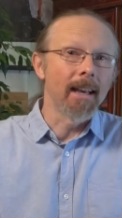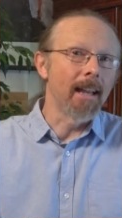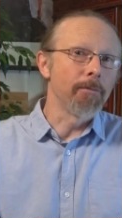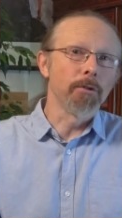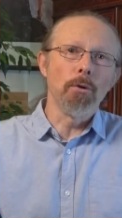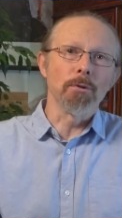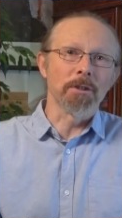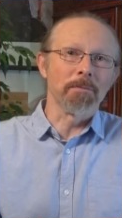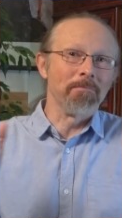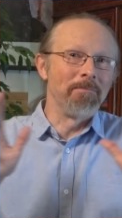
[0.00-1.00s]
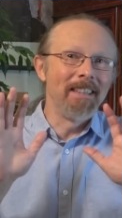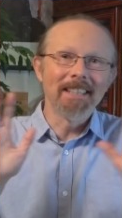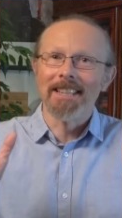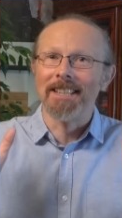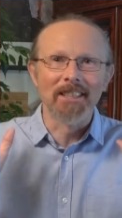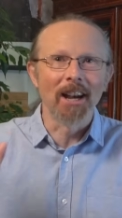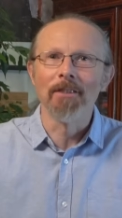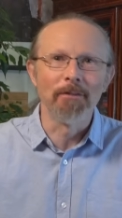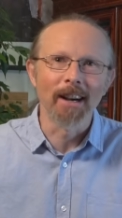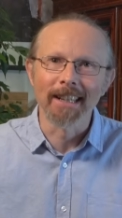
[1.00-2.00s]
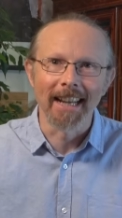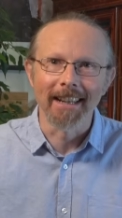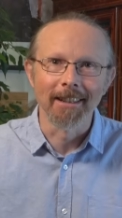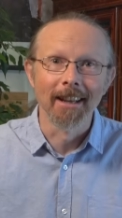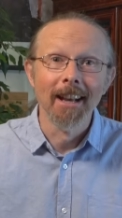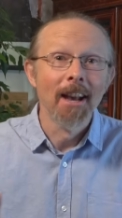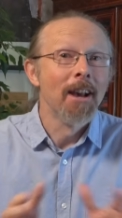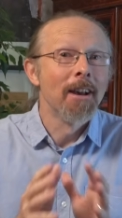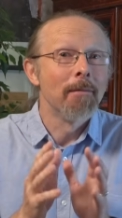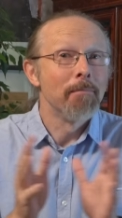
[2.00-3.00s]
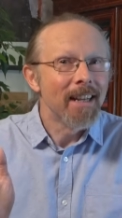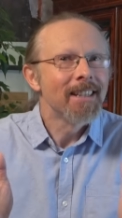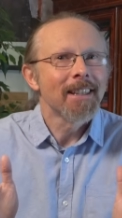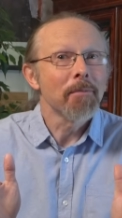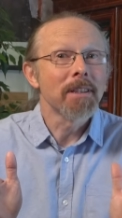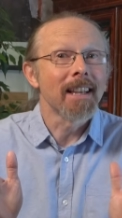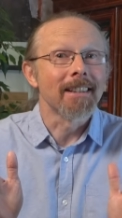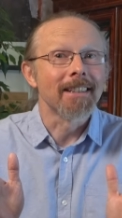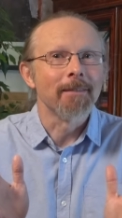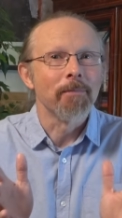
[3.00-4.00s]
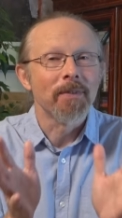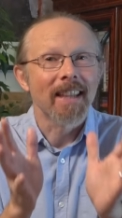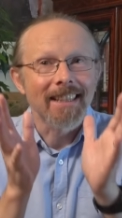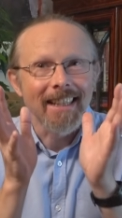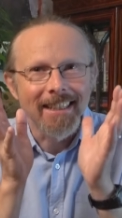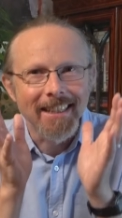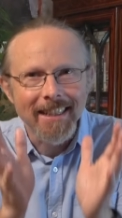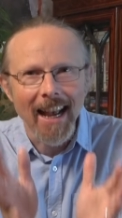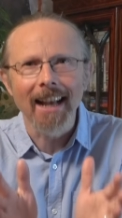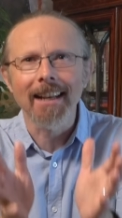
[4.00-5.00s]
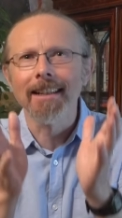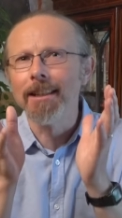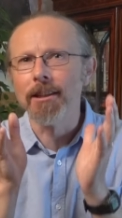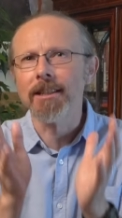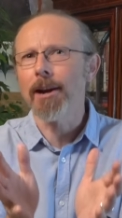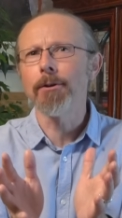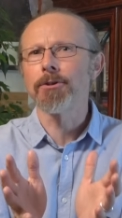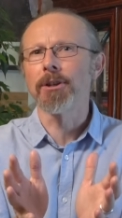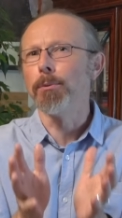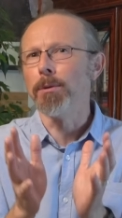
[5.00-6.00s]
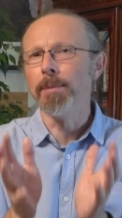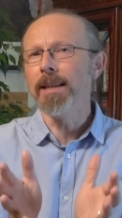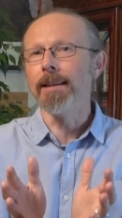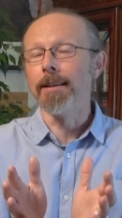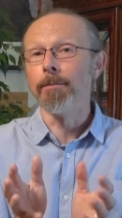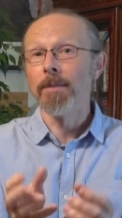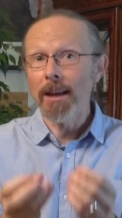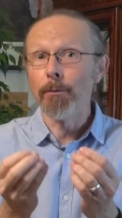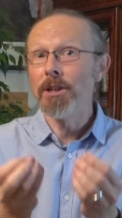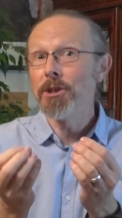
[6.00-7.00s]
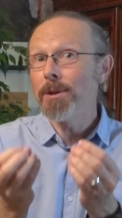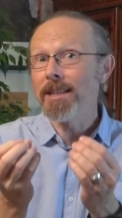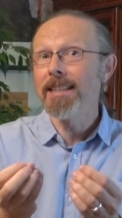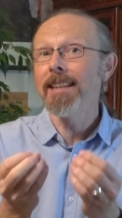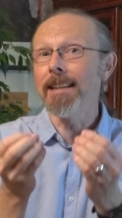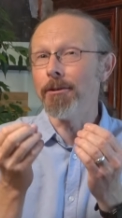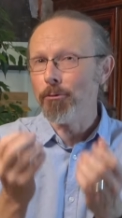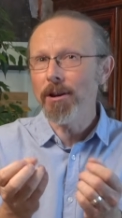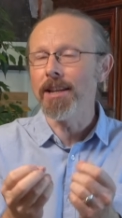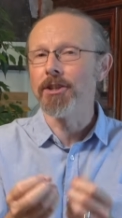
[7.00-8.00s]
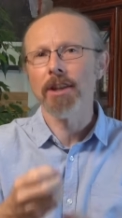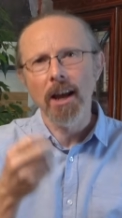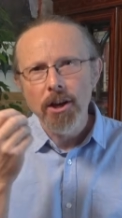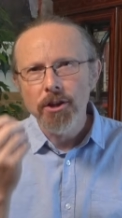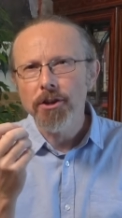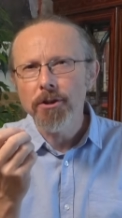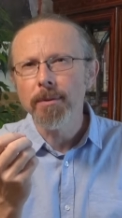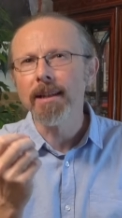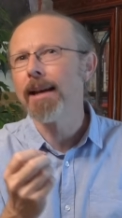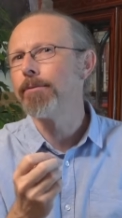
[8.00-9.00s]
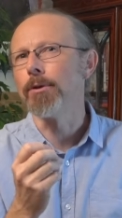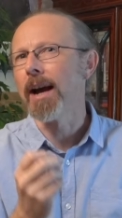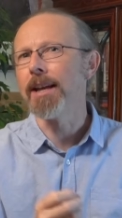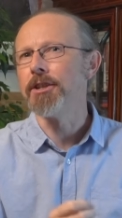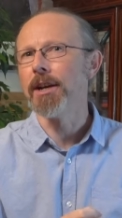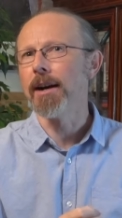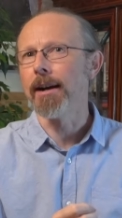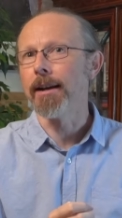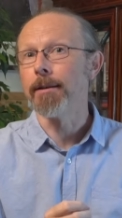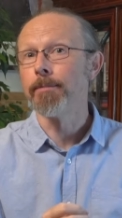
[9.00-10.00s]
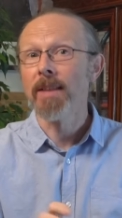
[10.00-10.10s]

And of course, this is sci fi land. But in some sense, that's exactly the territory we'll be in if we do indeed reach human level AGI.